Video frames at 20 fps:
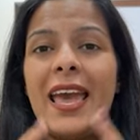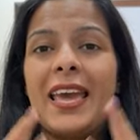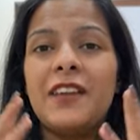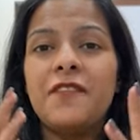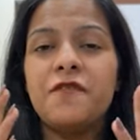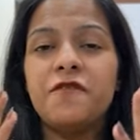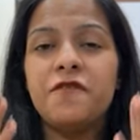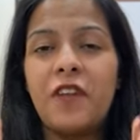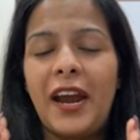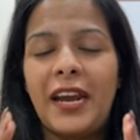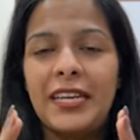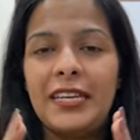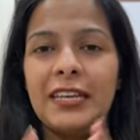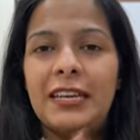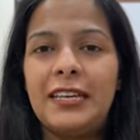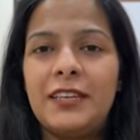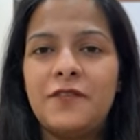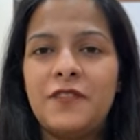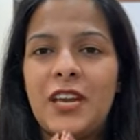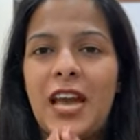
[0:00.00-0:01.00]
And
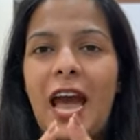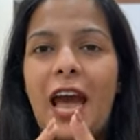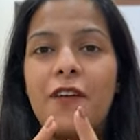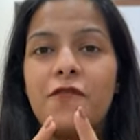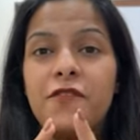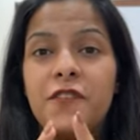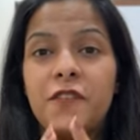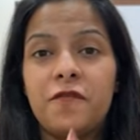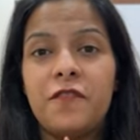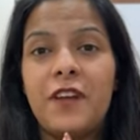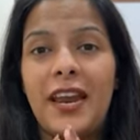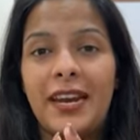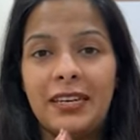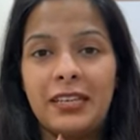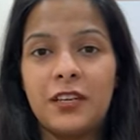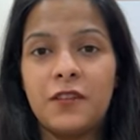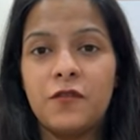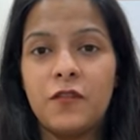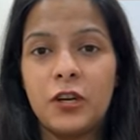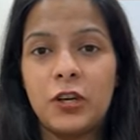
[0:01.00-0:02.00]
finally, we have
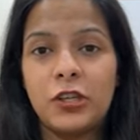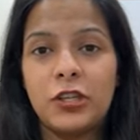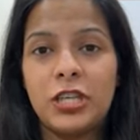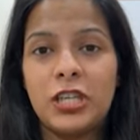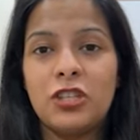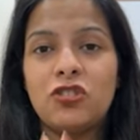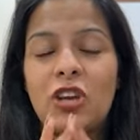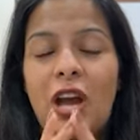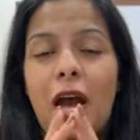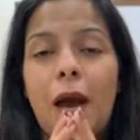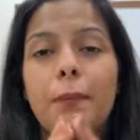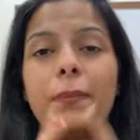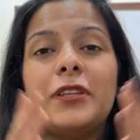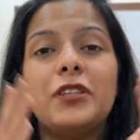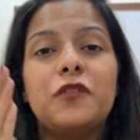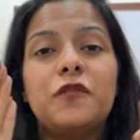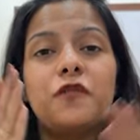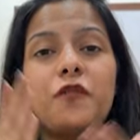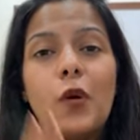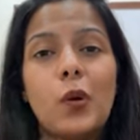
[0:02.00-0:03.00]
reflective learning, jahan
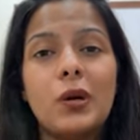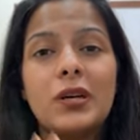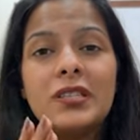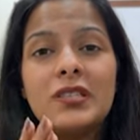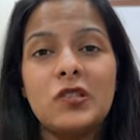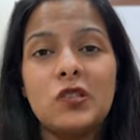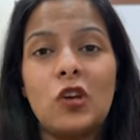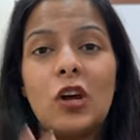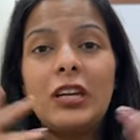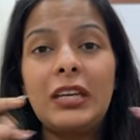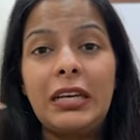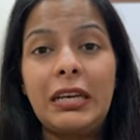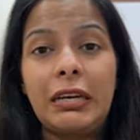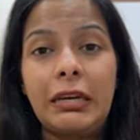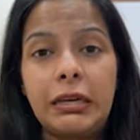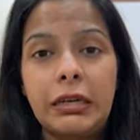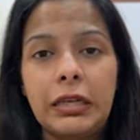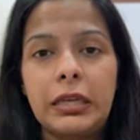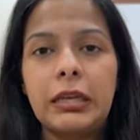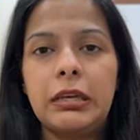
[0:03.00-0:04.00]
pe the focus is on
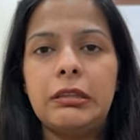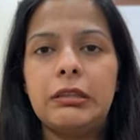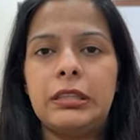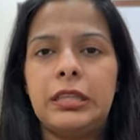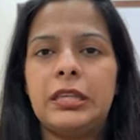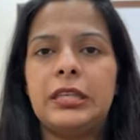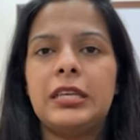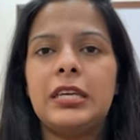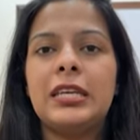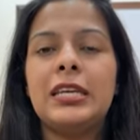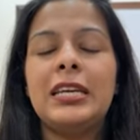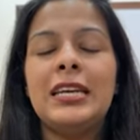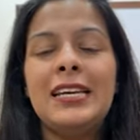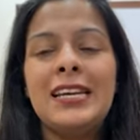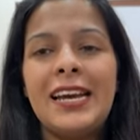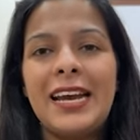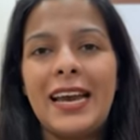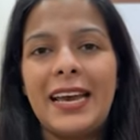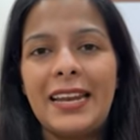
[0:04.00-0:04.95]
critical thinking,